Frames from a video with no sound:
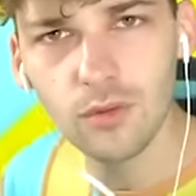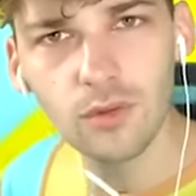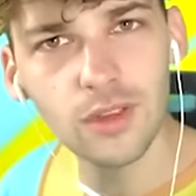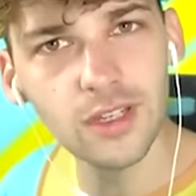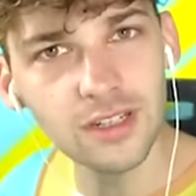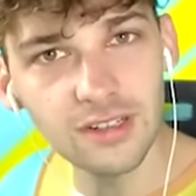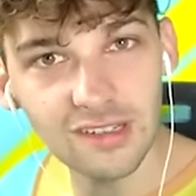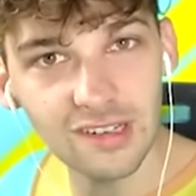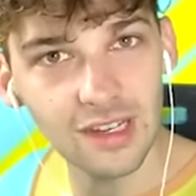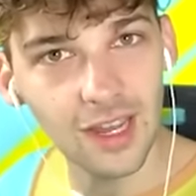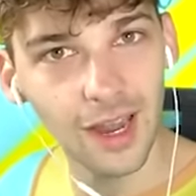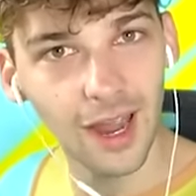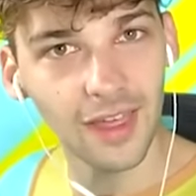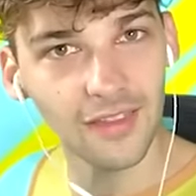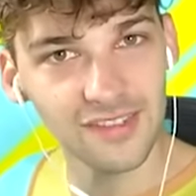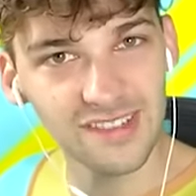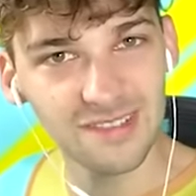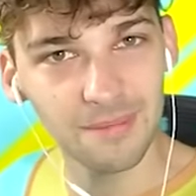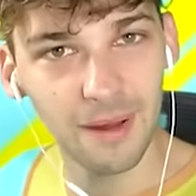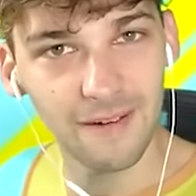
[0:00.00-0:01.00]
this, uh,
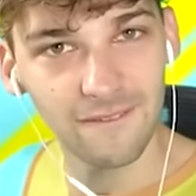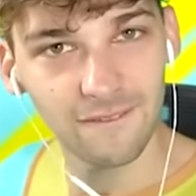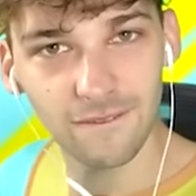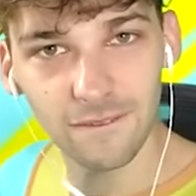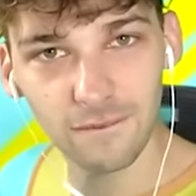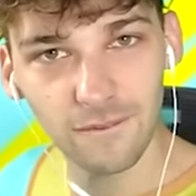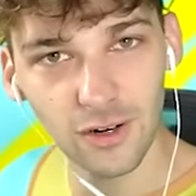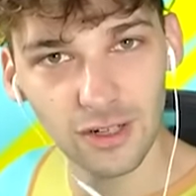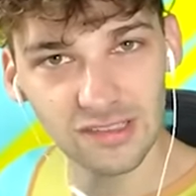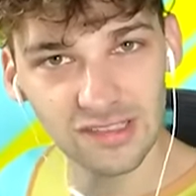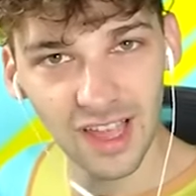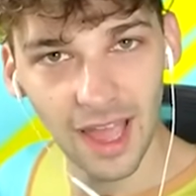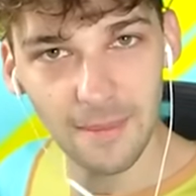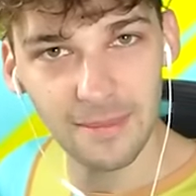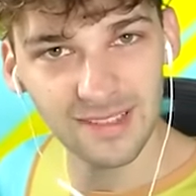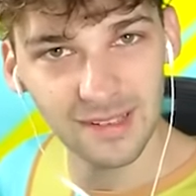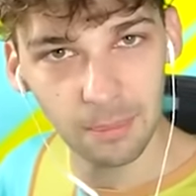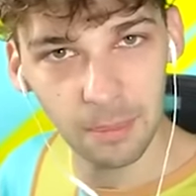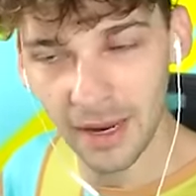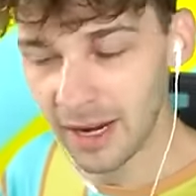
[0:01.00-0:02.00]
this is my first time
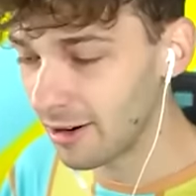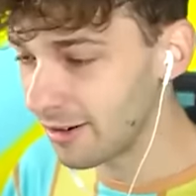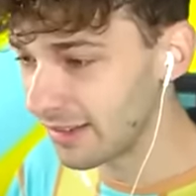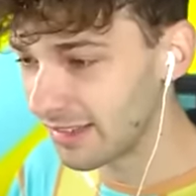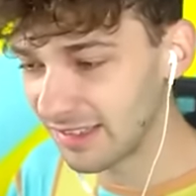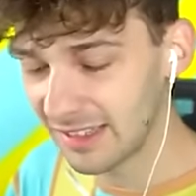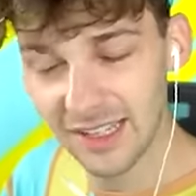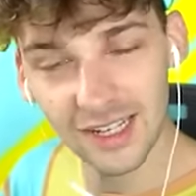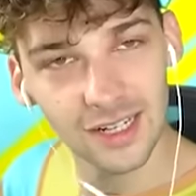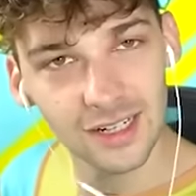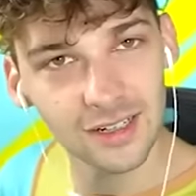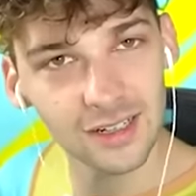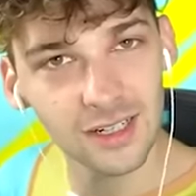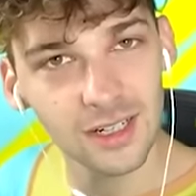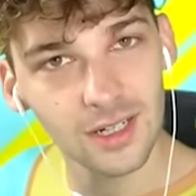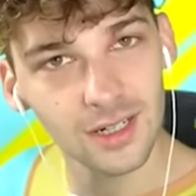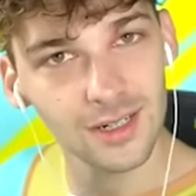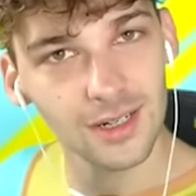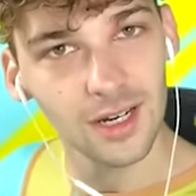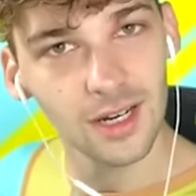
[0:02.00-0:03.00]
as a parent seeing
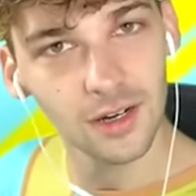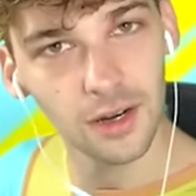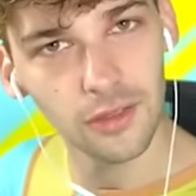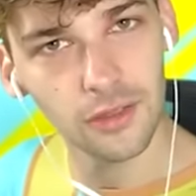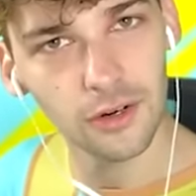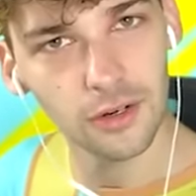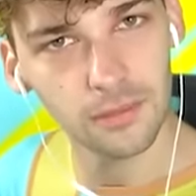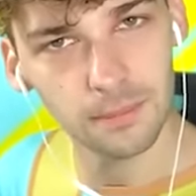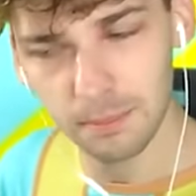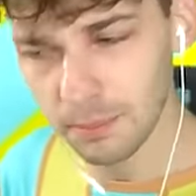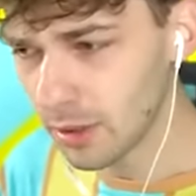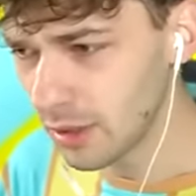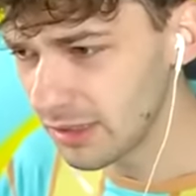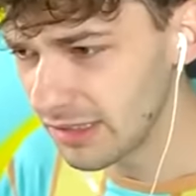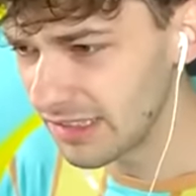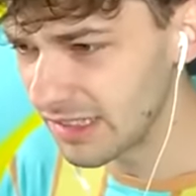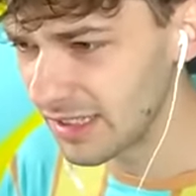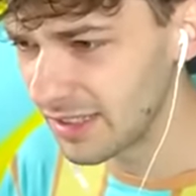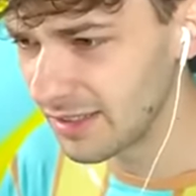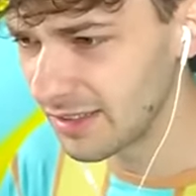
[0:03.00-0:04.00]
another
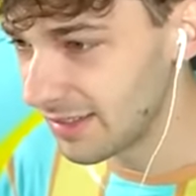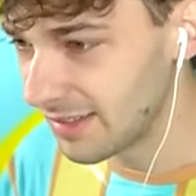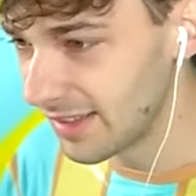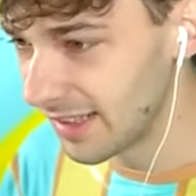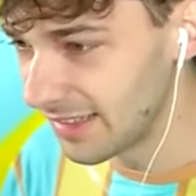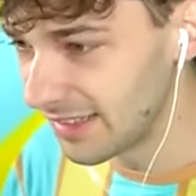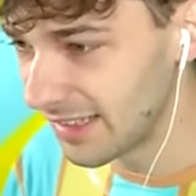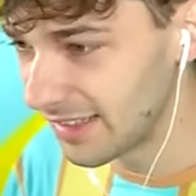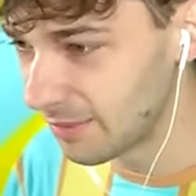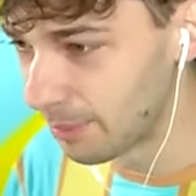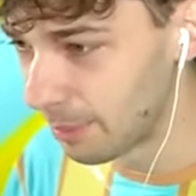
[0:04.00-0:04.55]
person. This is